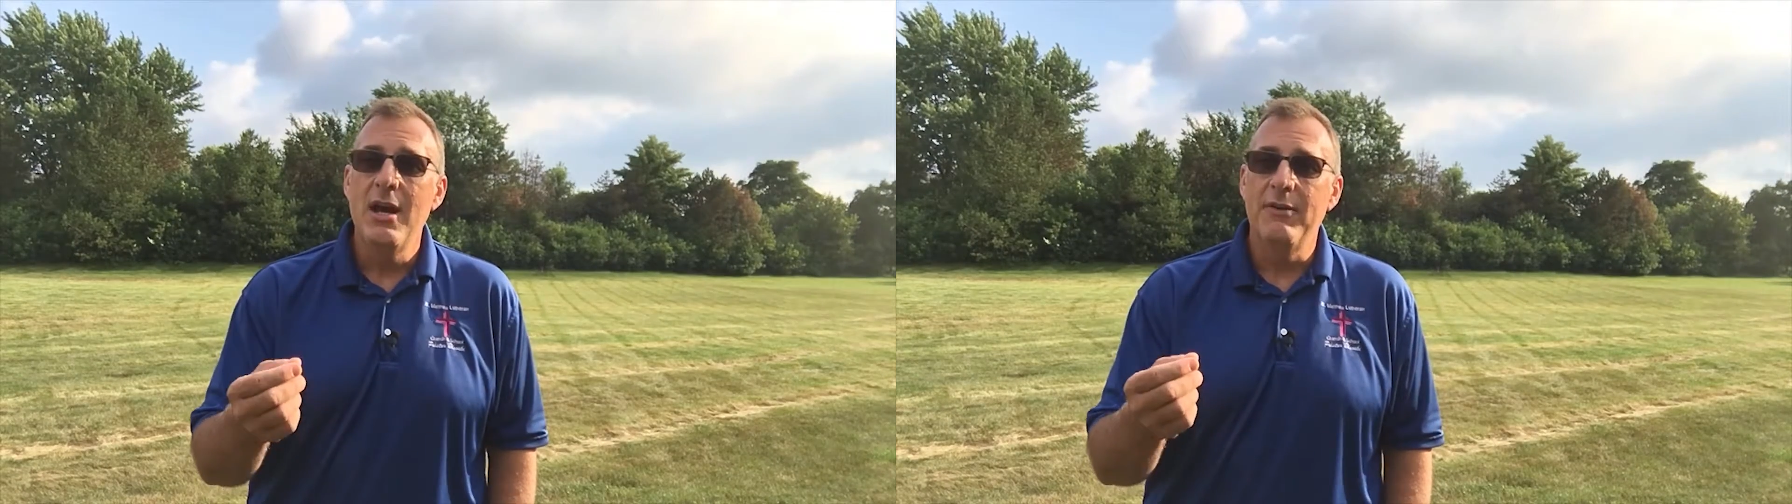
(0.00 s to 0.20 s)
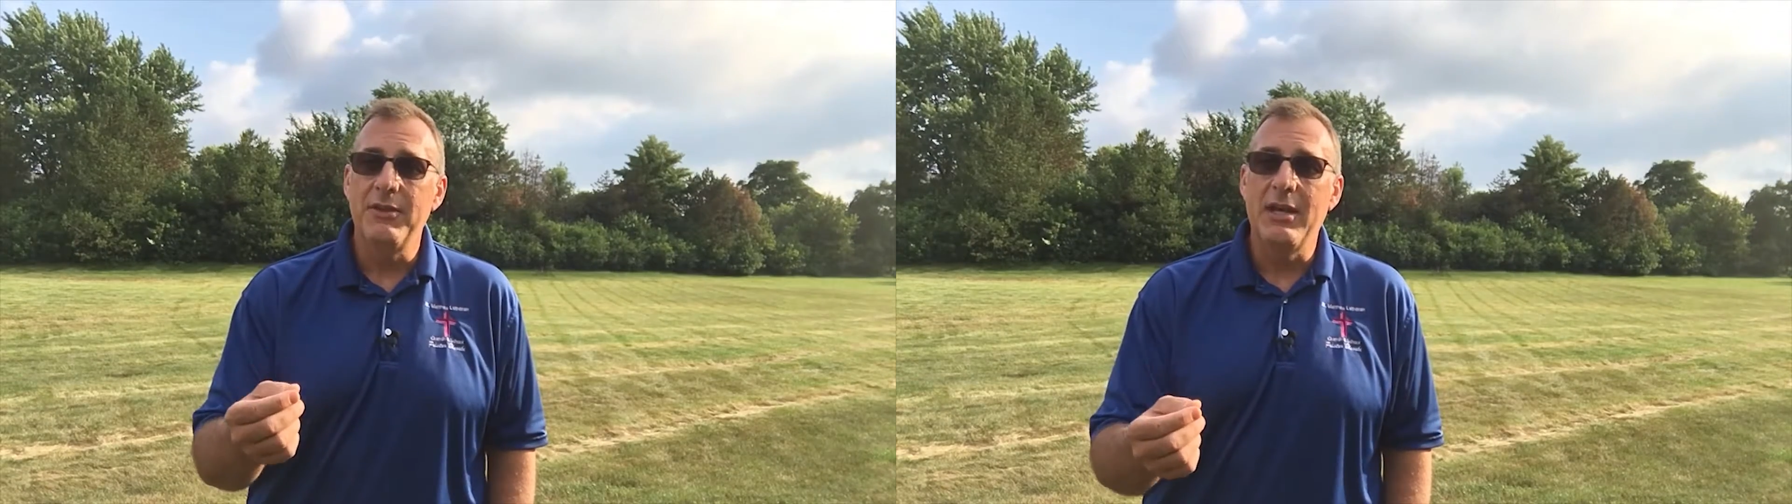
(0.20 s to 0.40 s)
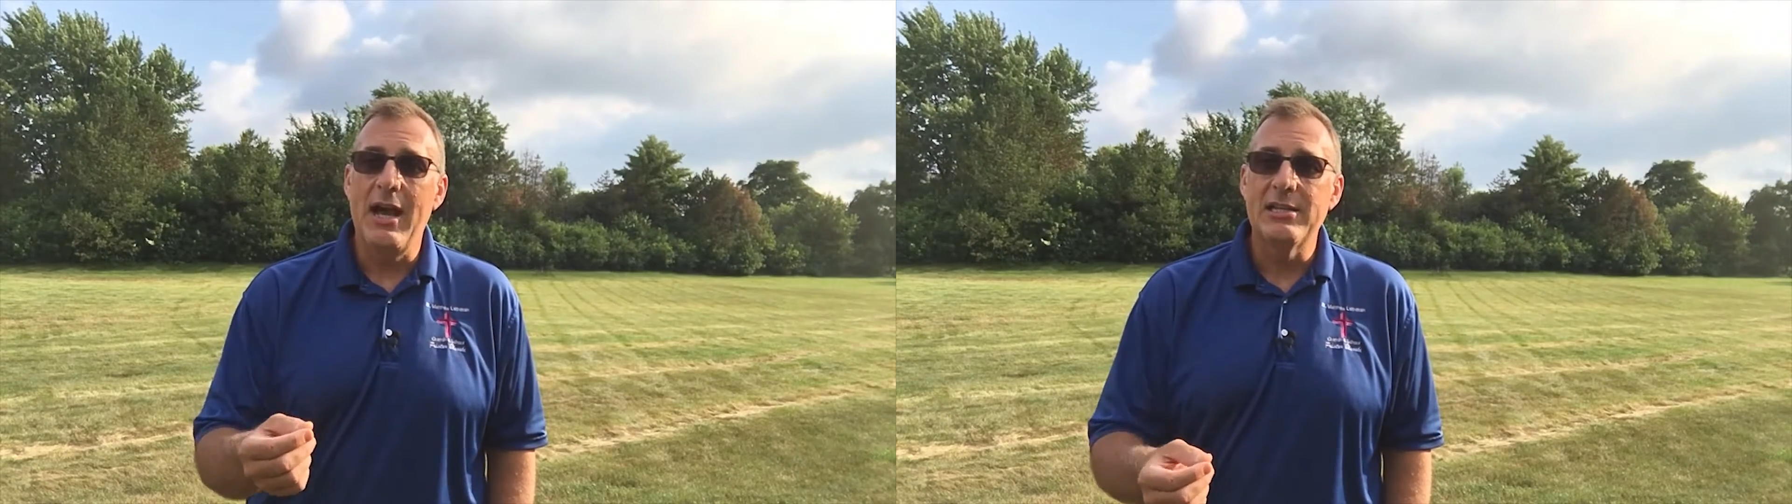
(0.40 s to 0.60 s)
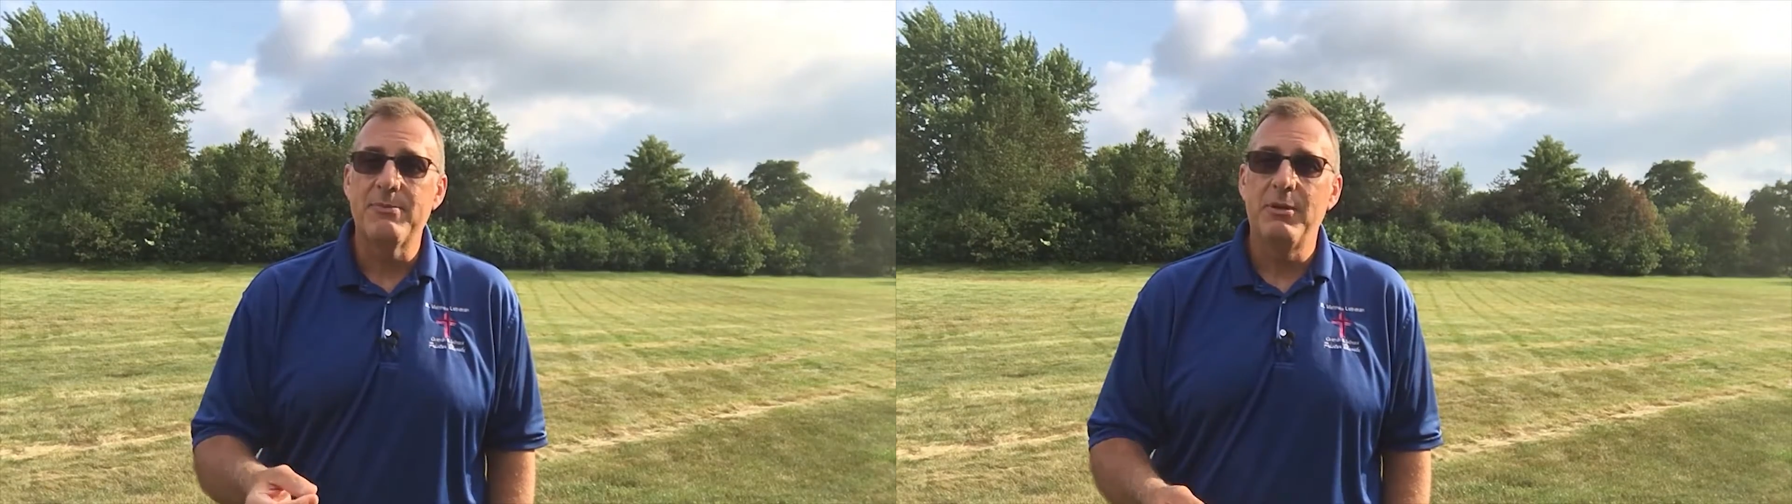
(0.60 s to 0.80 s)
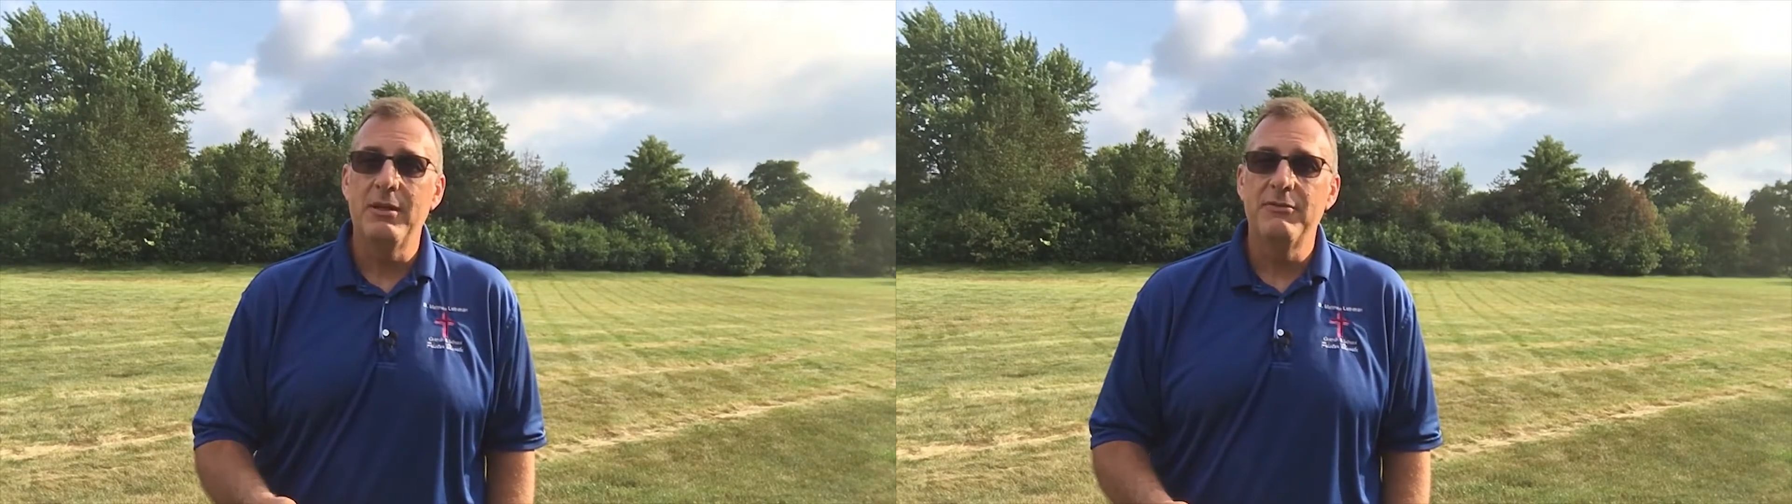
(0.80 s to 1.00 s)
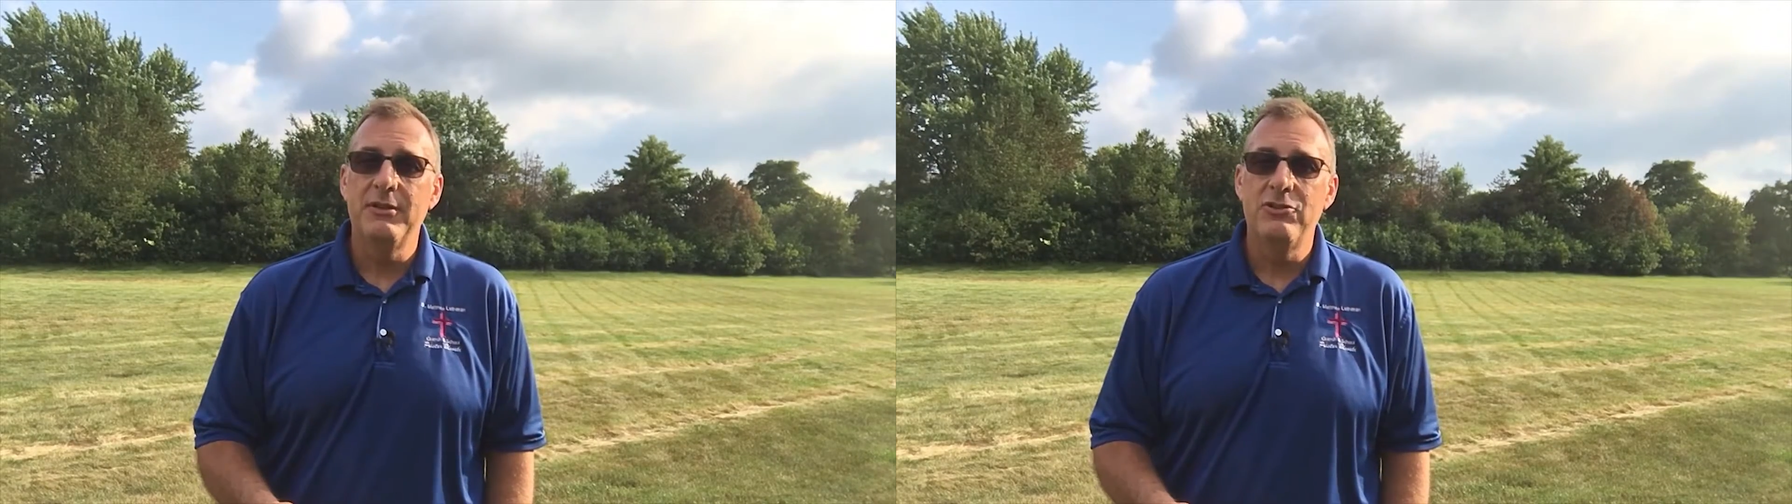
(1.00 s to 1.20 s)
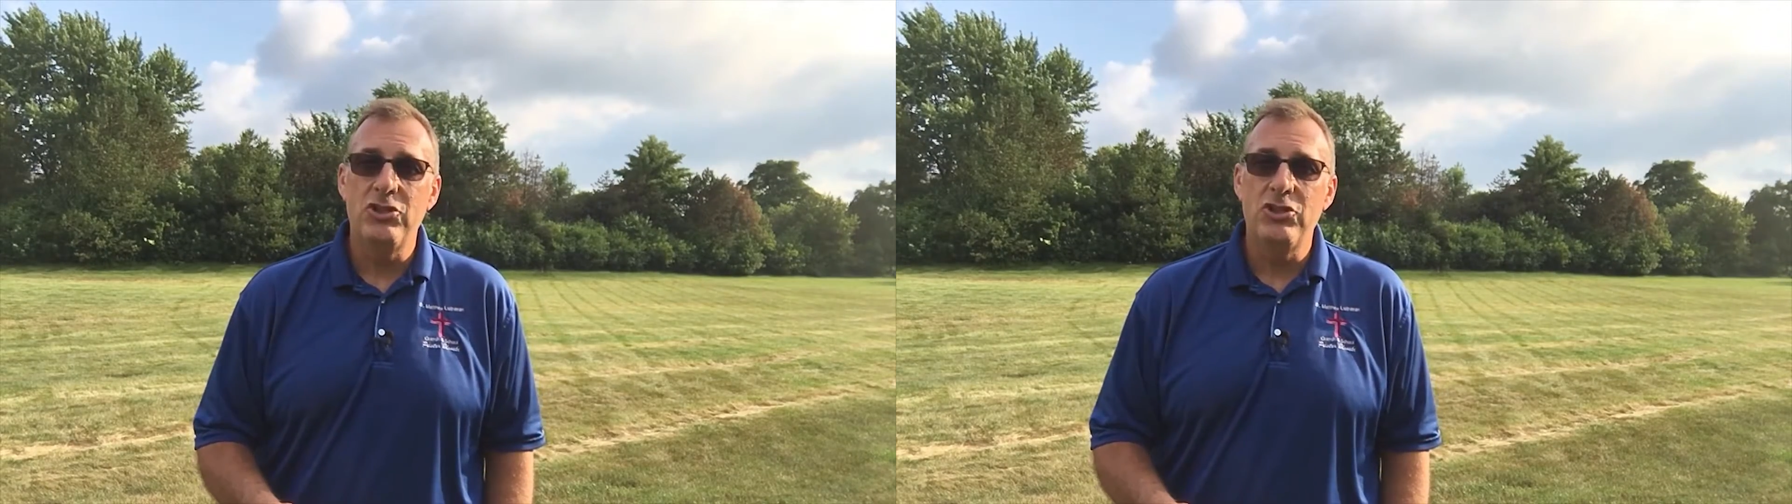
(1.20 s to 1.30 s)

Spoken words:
of the gospel of